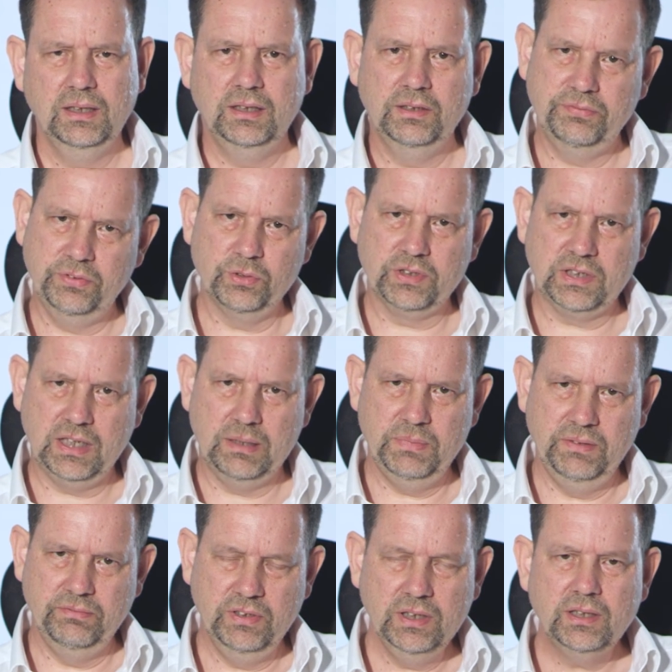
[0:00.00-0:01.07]
In the
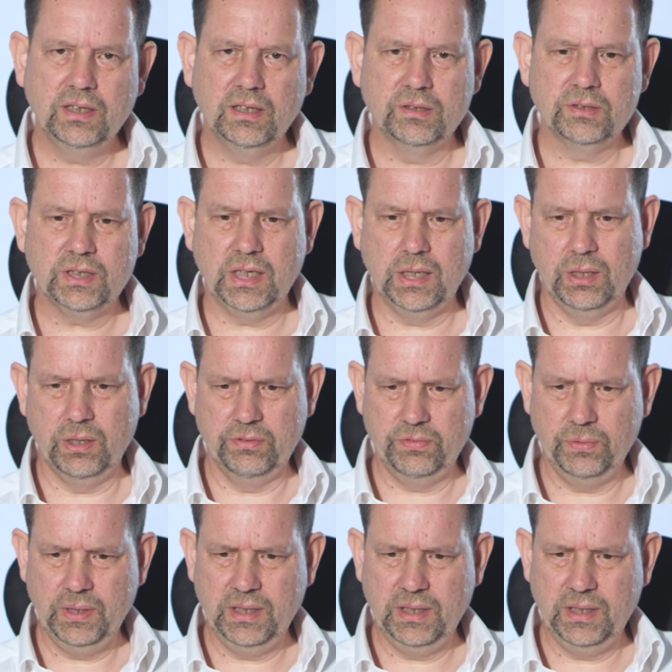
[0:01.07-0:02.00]
forthcoming videos, however,